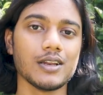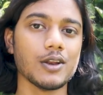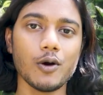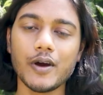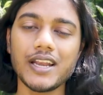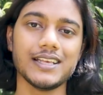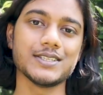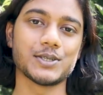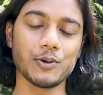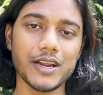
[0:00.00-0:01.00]
no one
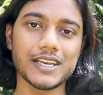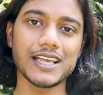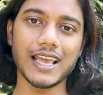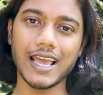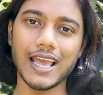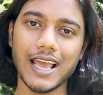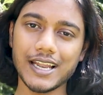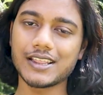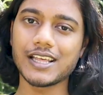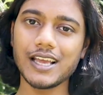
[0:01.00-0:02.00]
is donating
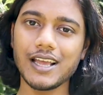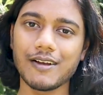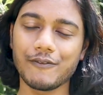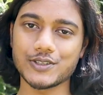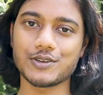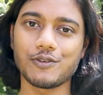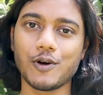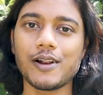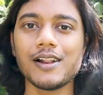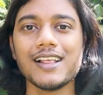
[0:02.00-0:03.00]
anything, first of
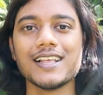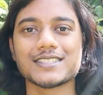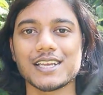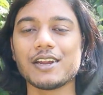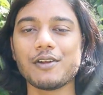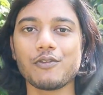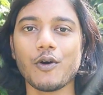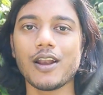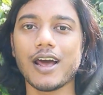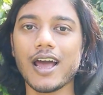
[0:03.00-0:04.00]
all. Second of
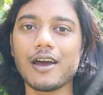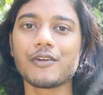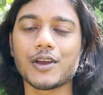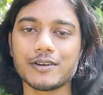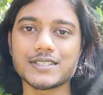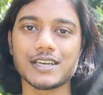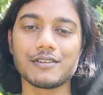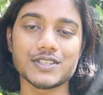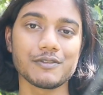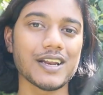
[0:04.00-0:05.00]
all, I have requested
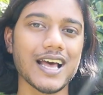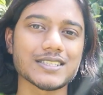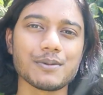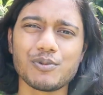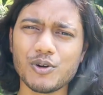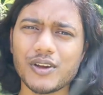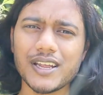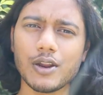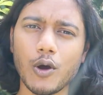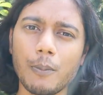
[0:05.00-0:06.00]
if someone has a
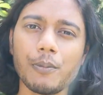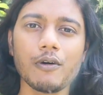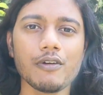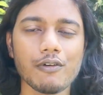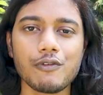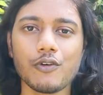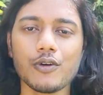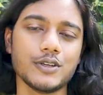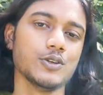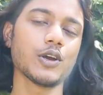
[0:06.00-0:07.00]
broken Oppo or Vivo
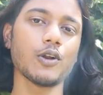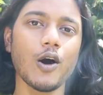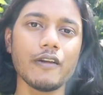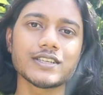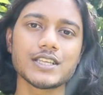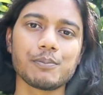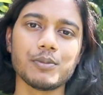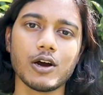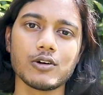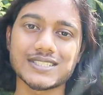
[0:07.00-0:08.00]
phone, you can always help
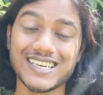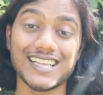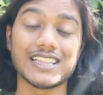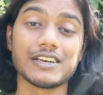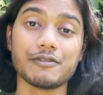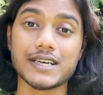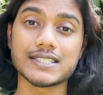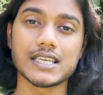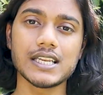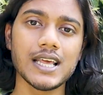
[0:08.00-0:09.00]
me out sending the
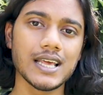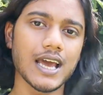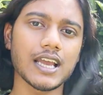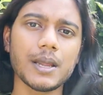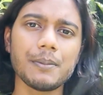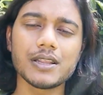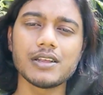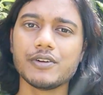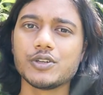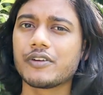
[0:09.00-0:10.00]
device in. I can make
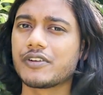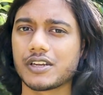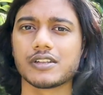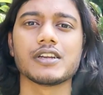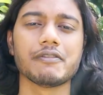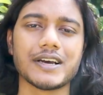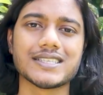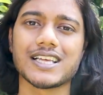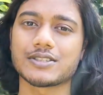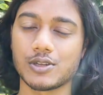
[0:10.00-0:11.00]
the video and return the device,
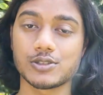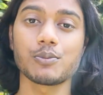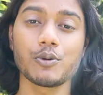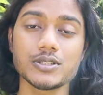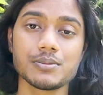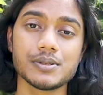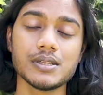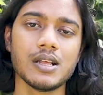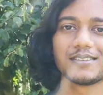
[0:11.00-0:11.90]
that's also possible.